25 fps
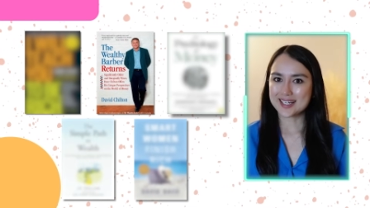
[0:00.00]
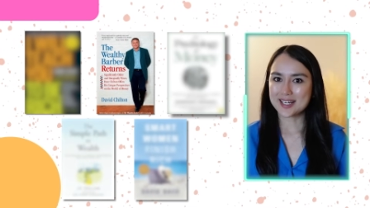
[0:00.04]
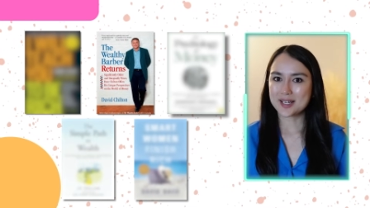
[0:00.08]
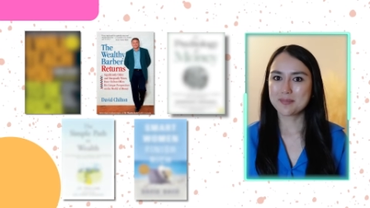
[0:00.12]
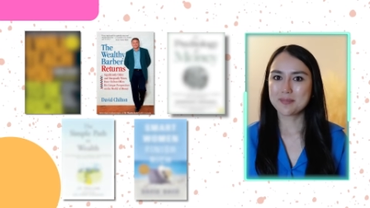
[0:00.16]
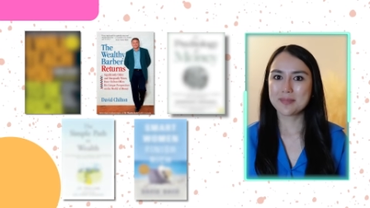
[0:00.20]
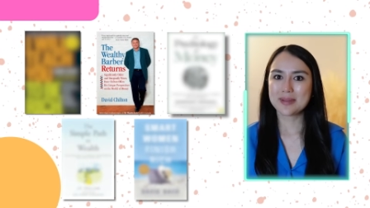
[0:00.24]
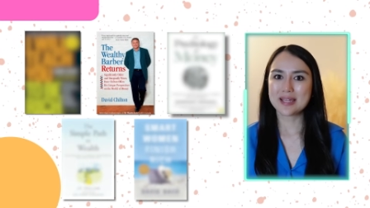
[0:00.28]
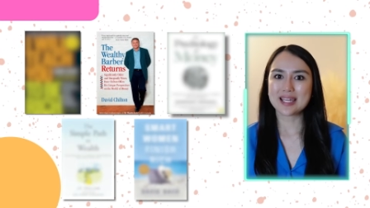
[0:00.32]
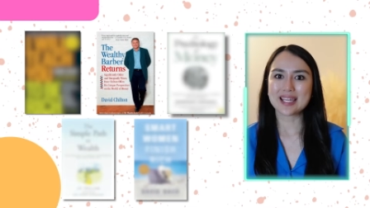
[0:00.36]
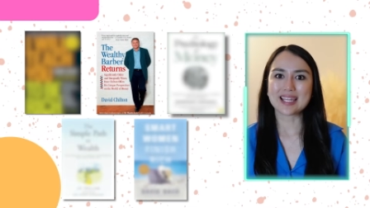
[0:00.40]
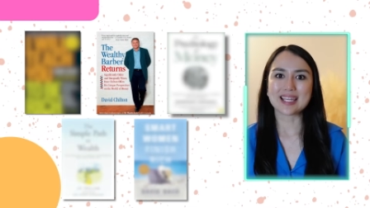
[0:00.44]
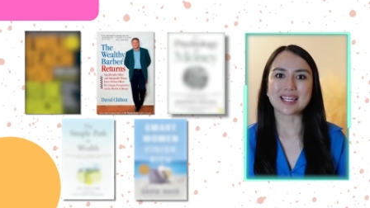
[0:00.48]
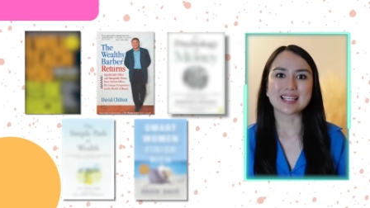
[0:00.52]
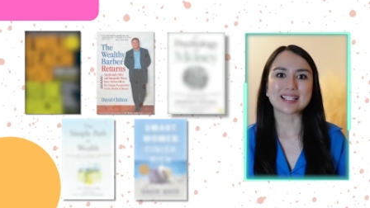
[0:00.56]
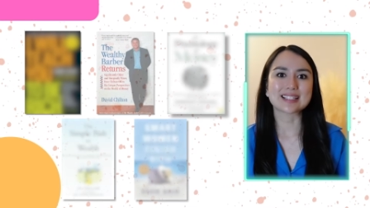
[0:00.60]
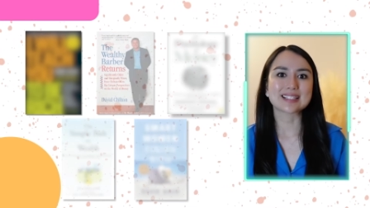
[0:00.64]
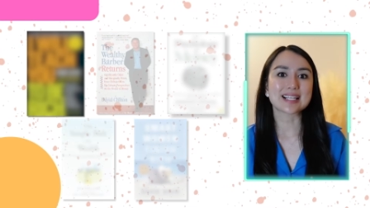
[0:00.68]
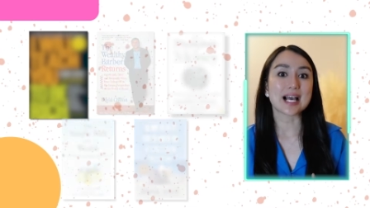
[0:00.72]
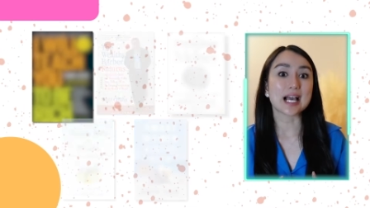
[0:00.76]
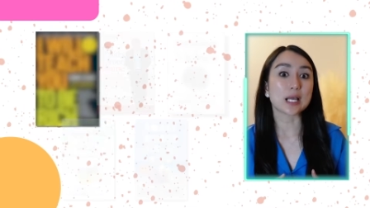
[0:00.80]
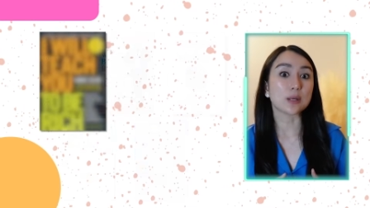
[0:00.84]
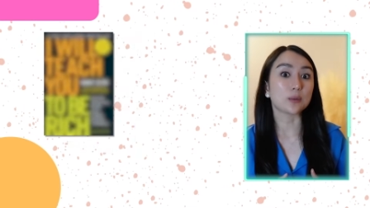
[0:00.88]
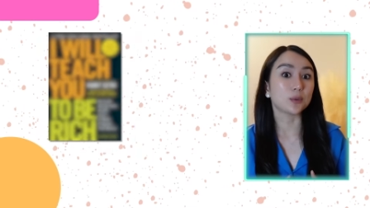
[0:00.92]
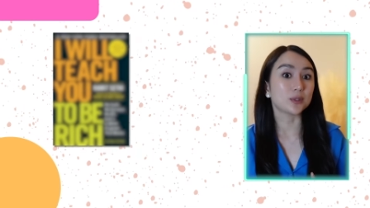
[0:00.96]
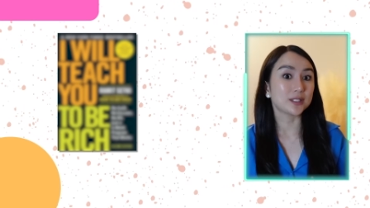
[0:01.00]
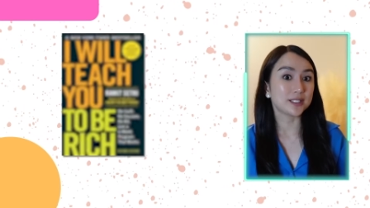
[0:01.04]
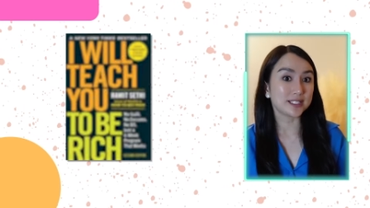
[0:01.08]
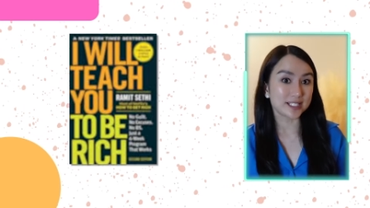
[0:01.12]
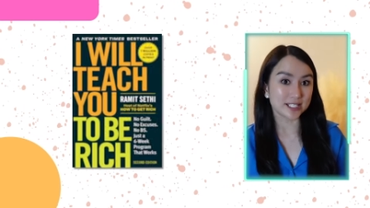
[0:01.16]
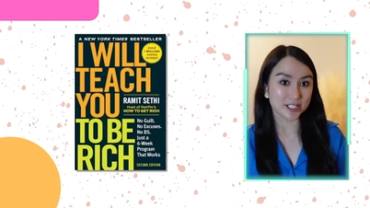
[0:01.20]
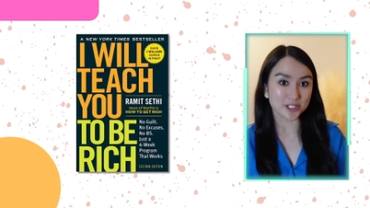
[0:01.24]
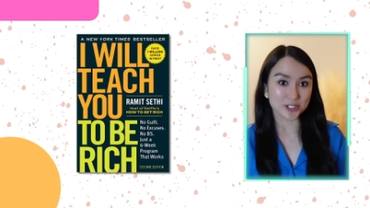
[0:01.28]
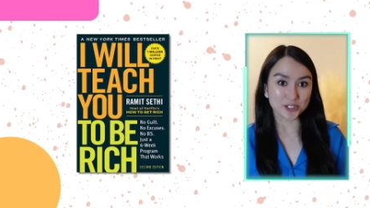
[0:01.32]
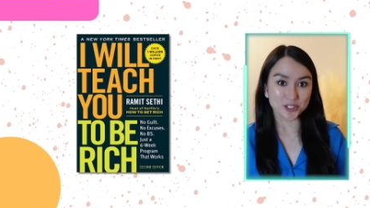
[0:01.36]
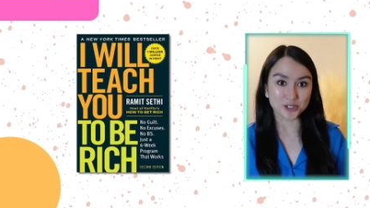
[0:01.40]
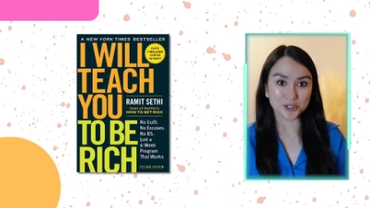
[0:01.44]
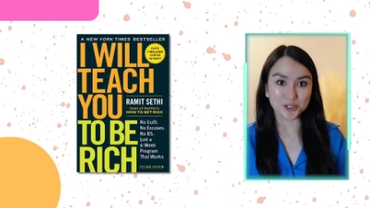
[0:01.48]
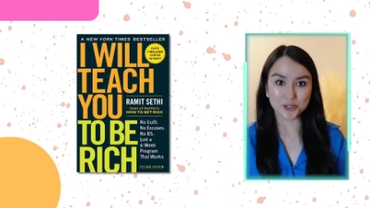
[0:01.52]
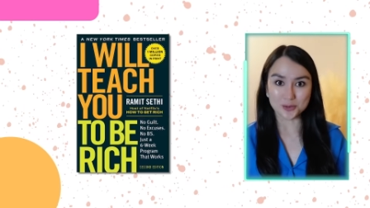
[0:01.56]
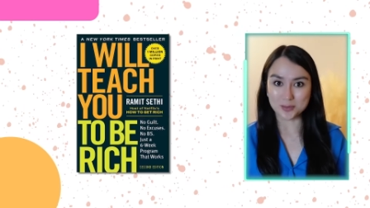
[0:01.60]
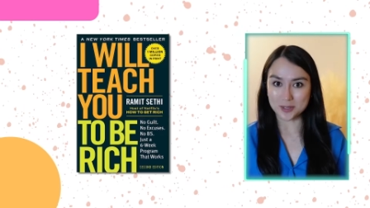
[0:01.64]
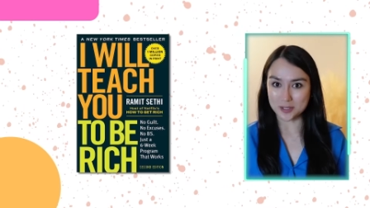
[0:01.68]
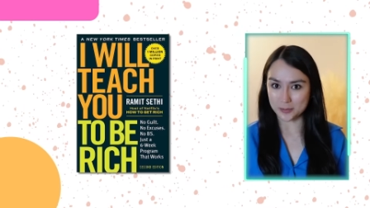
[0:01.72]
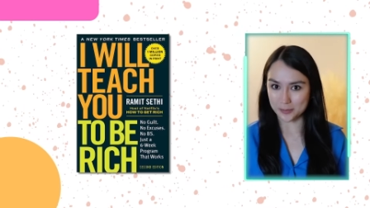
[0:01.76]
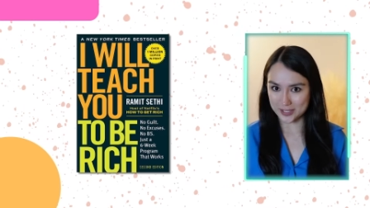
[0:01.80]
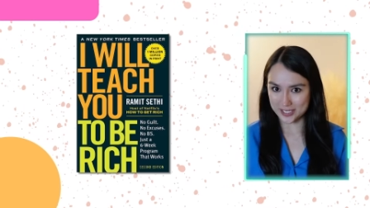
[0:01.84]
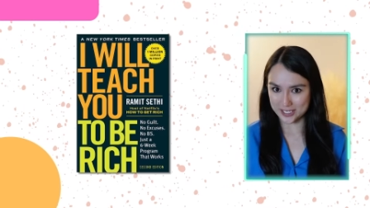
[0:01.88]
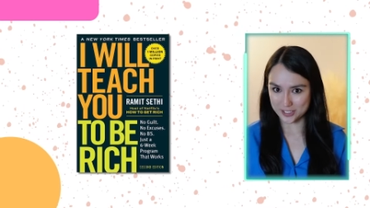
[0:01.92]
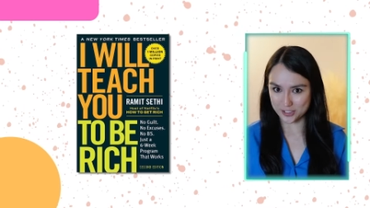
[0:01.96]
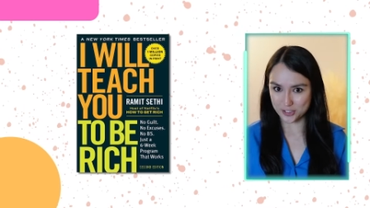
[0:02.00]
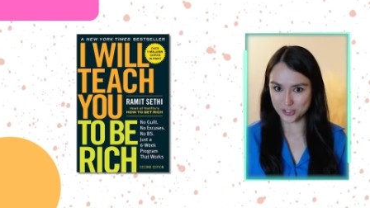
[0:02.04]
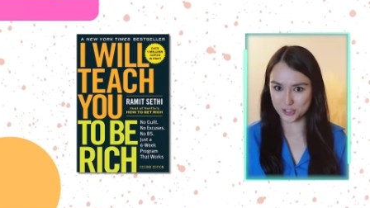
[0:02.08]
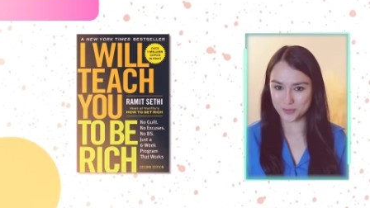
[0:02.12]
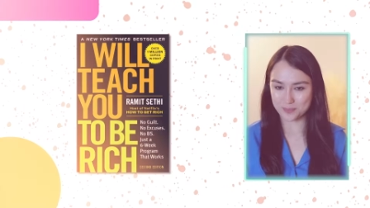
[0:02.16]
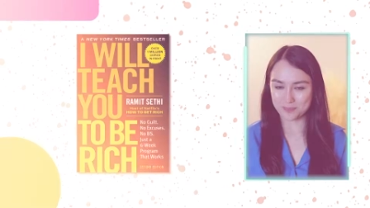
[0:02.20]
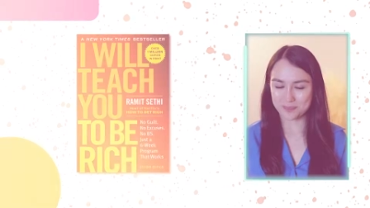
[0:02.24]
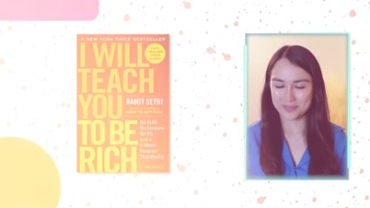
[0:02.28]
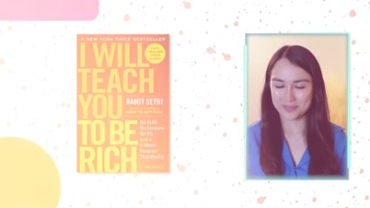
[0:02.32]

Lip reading: up is I Will Teach You to Be Rich.